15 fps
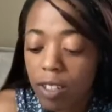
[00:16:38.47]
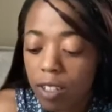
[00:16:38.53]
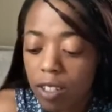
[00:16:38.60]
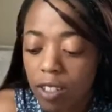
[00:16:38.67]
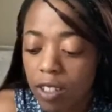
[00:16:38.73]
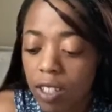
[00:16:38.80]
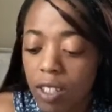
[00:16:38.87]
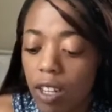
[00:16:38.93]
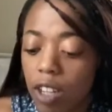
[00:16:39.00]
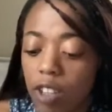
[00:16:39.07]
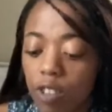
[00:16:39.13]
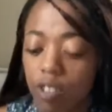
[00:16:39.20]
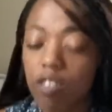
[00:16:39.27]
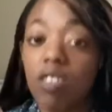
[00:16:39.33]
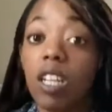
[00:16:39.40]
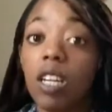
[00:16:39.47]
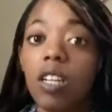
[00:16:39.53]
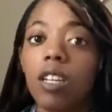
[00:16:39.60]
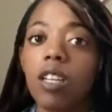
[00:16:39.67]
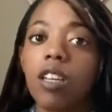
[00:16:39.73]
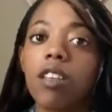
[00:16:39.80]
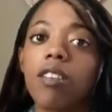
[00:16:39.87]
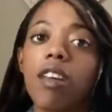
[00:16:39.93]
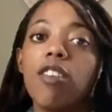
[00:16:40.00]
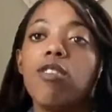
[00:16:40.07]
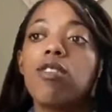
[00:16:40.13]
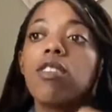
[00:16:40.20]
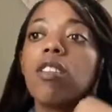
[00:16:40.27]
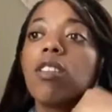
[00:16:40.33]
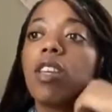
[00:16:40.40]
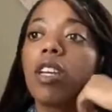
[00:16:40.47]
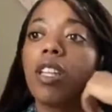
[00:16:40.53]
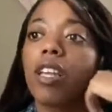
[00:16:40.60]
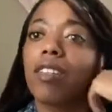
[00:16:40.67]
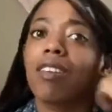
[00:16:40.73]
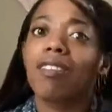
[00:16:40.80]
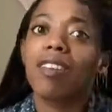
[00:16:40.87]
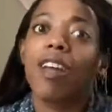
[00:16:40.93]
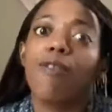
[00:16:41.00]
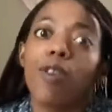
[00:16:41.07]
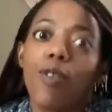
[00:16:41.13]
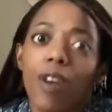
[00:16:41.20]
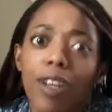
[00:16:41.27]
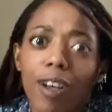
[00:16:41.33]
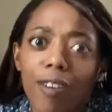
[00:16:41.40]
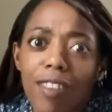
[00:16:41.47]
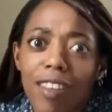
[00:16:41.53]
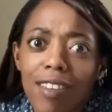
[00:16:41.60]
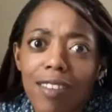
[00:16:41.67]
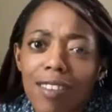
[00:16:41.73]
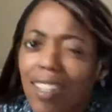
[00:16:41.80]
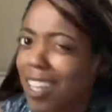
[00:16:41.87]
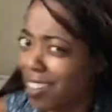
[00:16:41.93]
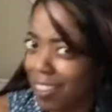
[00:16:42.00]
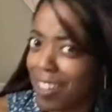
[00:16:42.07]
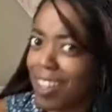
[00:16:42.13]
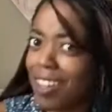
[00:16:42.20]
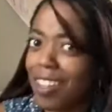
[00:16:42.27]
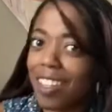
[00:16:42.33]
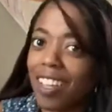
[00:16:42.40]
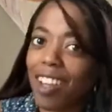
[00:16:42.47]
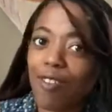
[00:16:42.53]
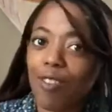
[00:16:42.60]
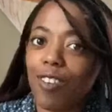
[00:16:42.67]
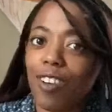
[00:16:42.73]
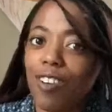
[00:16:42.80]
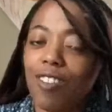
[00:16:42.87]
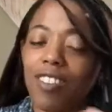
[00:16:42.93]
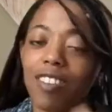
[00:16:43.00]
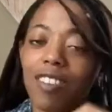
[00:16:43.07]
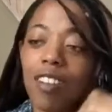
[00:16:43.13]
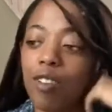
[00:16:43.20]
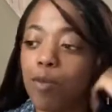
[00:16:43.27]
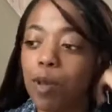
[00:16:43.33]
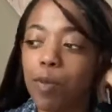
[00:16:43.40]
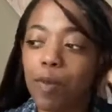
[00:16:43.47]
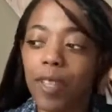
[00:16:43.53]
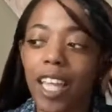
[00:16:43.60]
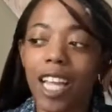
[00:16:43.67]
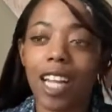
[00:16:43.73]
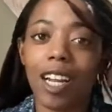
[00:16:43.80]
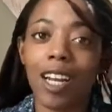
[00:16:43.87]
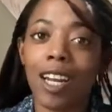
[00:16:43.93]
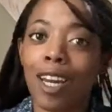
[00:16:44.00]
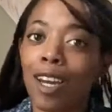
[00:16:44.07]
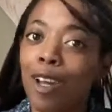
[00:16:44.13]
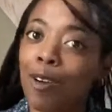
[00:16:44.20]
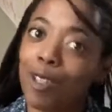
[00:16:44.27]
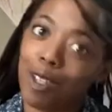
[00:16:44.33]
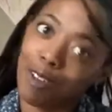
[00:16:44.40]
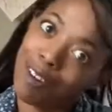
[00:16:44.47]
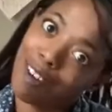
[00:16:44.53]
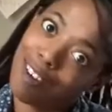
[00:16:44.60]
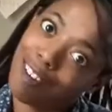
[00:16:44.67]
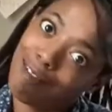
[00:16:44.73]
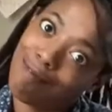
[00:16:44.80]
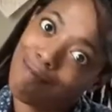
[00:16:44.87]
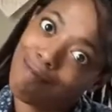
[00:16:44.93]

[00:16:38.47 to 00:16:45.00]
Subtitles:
didn't understand it, because I used to think like, doesn't everyone know this? Like, duh, like everyone knows this. And then people be like, no, little girl,